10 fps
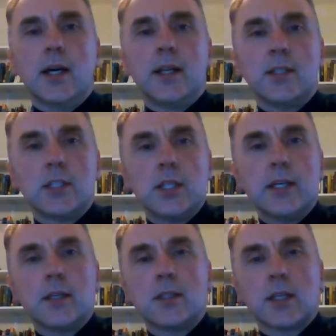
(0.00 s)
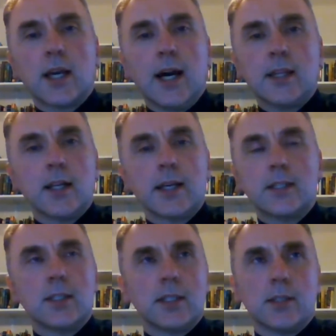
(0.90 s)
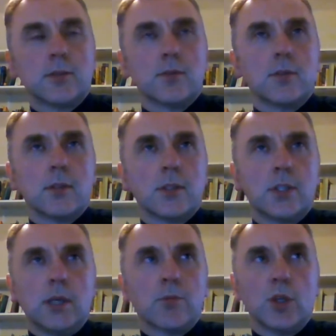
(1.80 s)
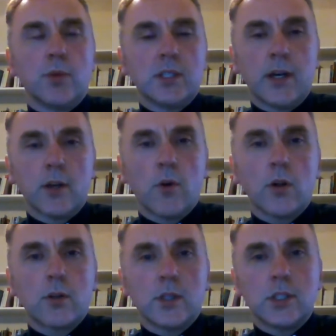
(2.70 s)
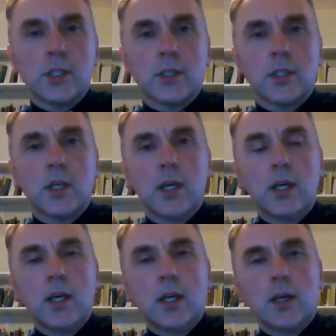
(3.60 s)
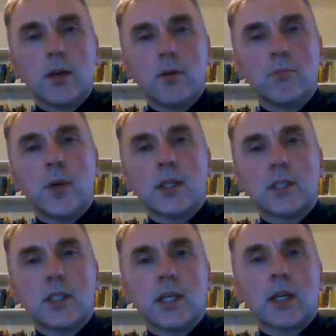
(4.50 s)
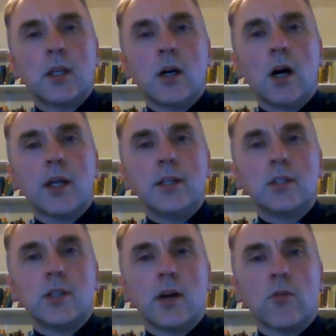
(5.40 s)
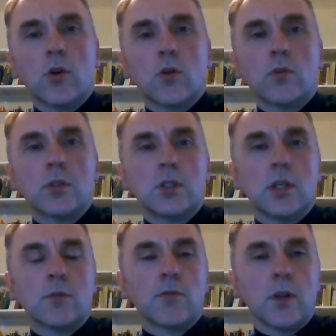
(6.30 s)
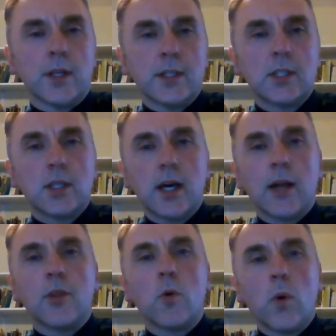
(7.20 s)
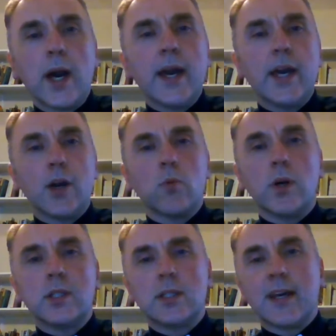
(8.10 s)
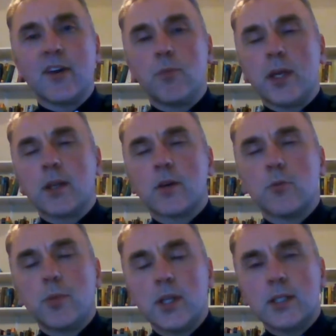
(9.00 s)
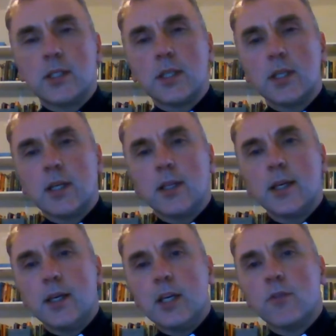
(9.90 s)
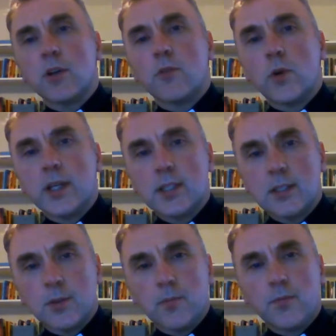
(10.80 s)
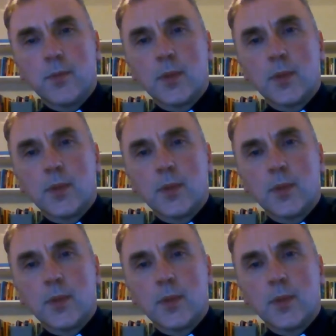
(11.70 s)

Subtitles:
And it stated that Catholics, and the same could be said of all Christians, must acknowledge their own sinfulness and the way in which they have been complicit in the evil of racism.